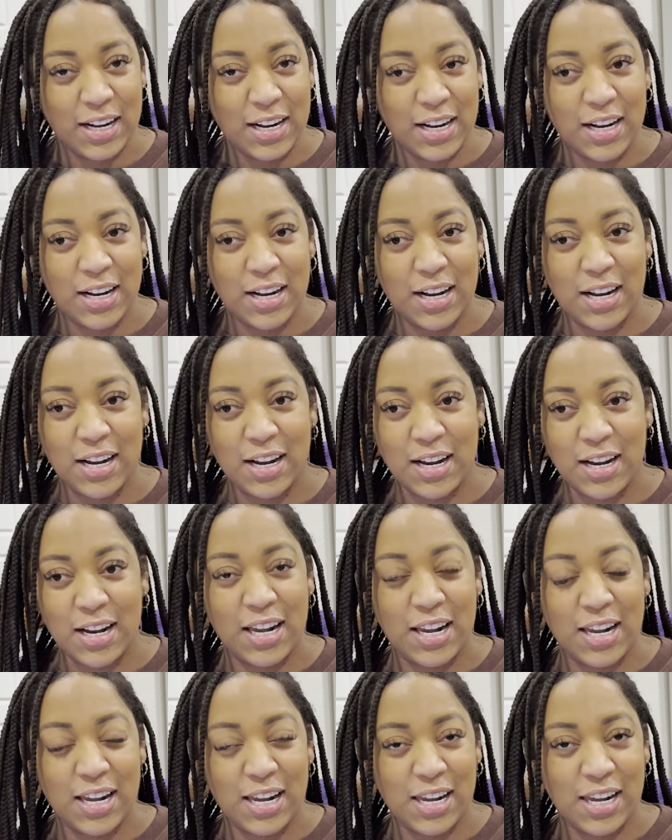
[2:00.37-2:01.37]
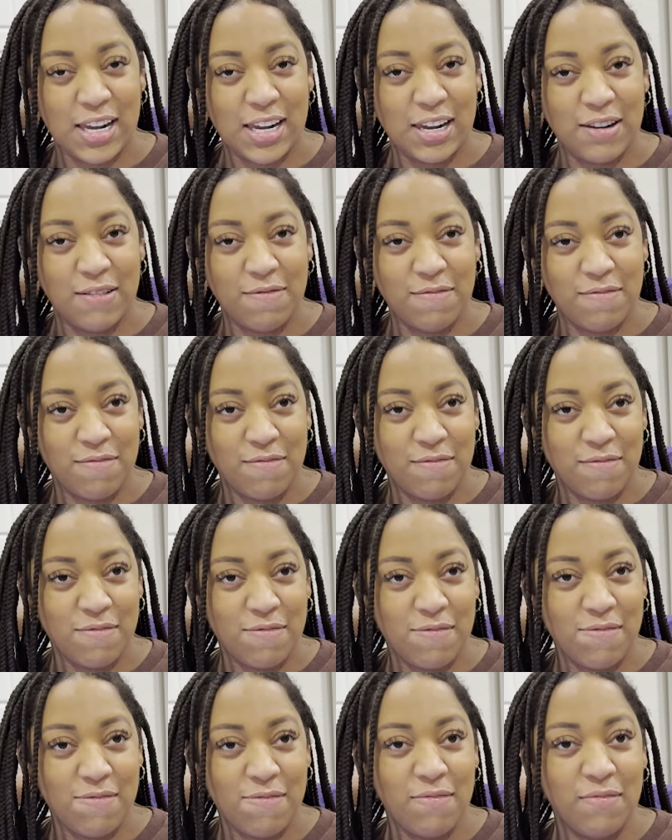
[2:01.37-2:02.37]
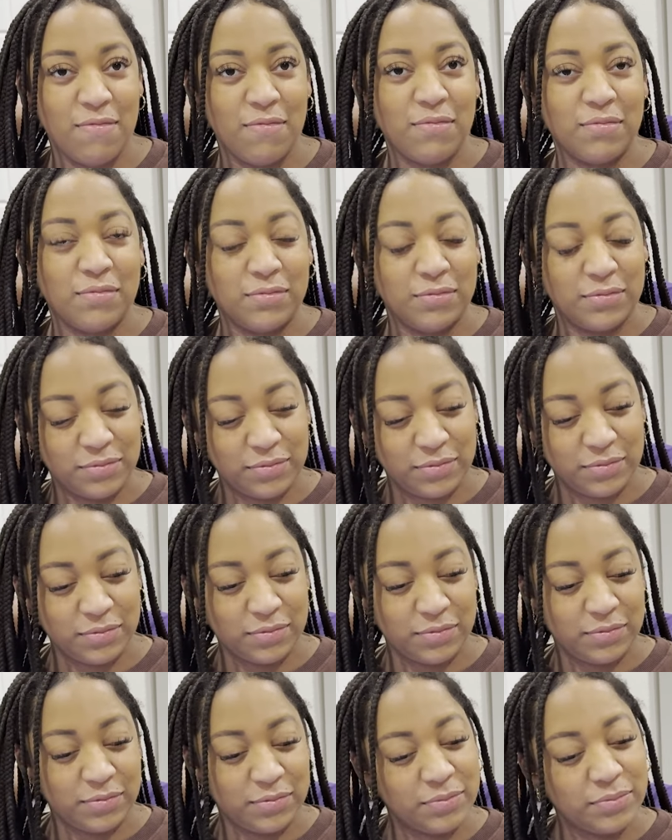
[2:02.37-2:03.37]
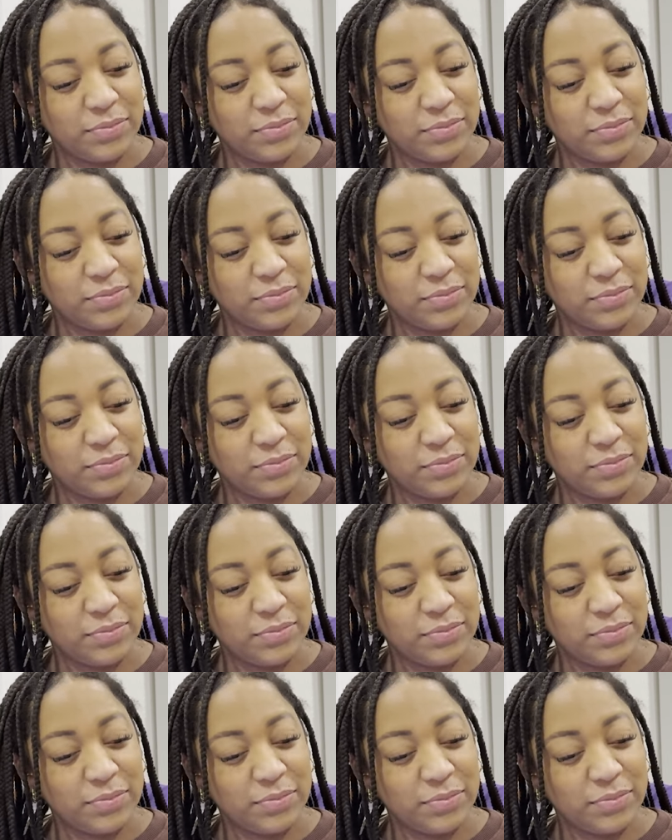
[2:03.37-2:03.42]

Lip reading: (not speaking)